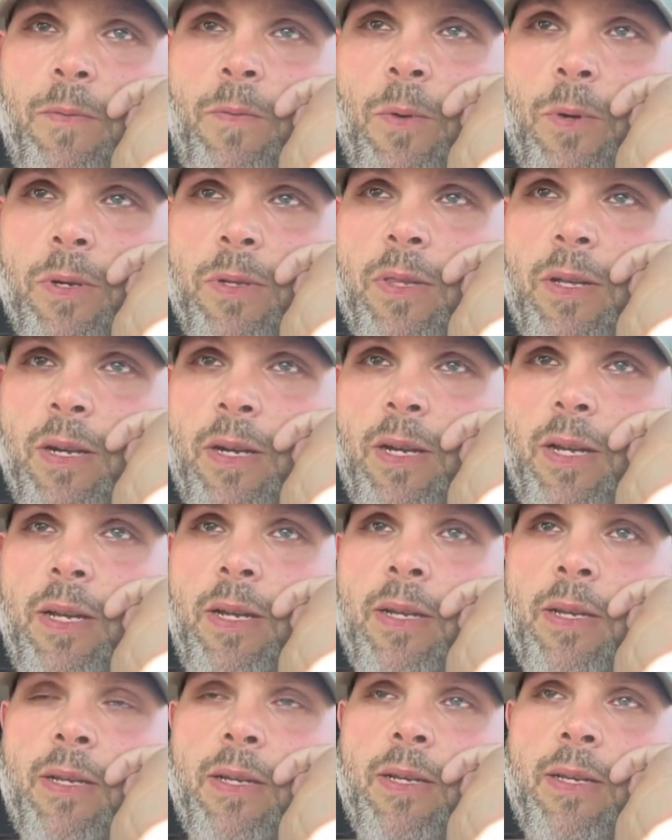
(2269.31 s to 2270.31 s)
4:30
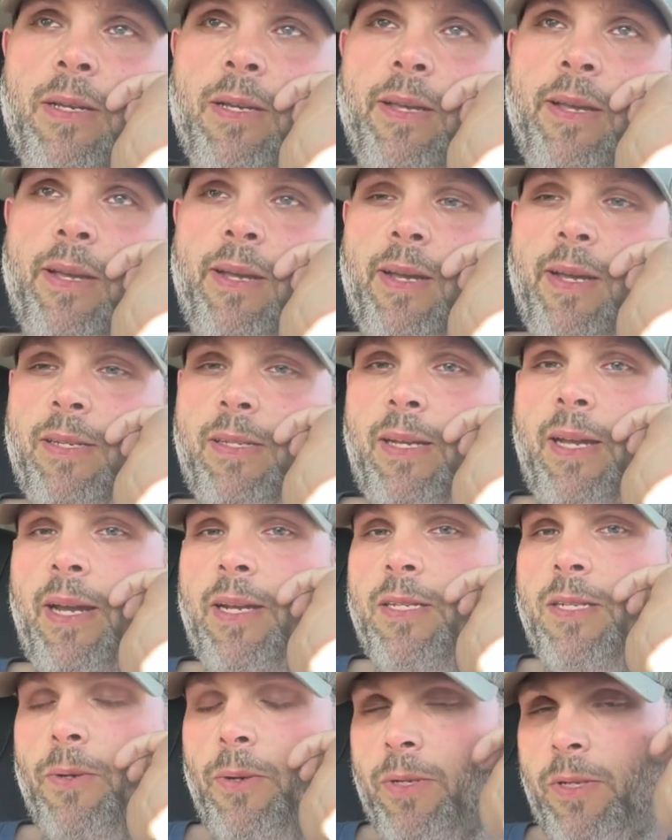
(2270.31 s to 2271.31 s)
and I said, hey,
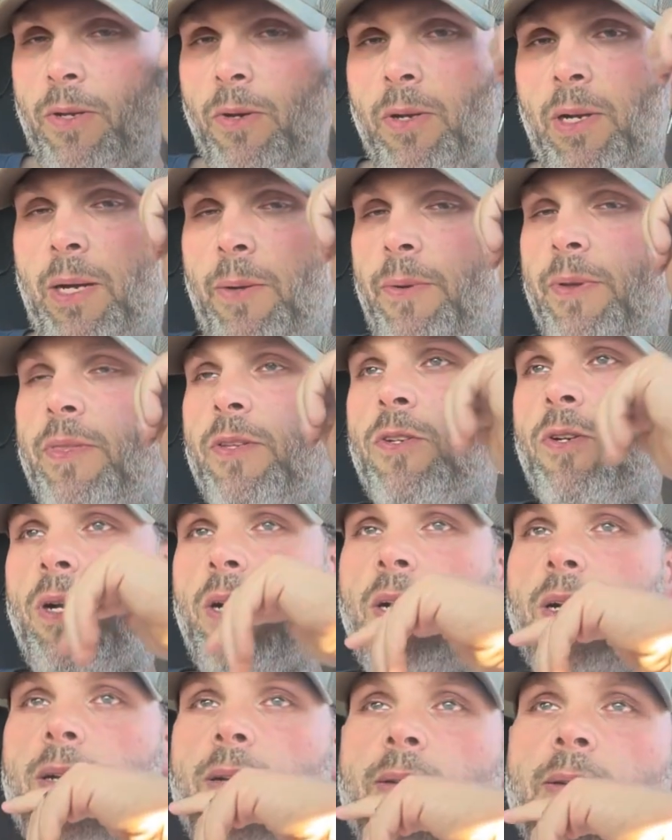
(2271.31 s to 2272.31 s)
so what's going on with the
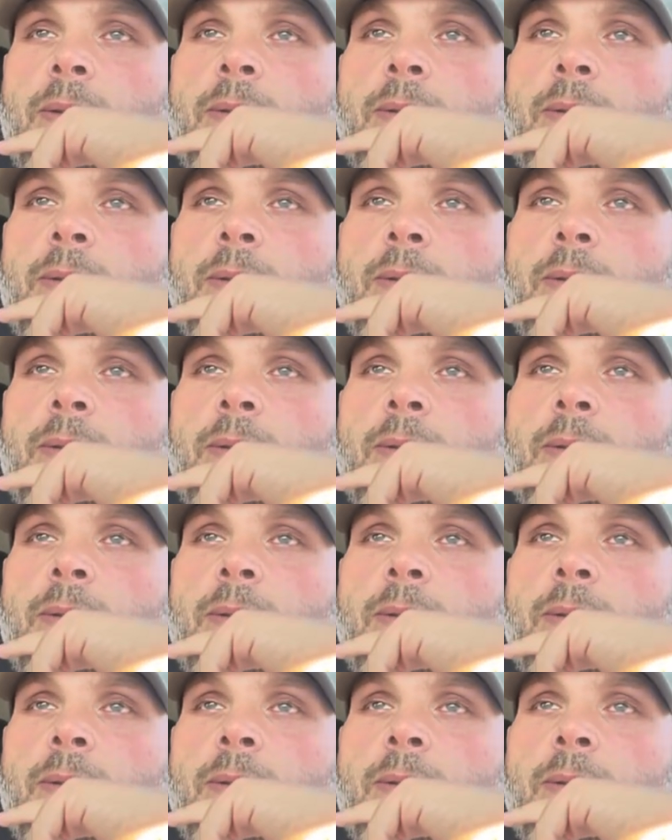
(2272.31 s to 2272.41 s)
truck?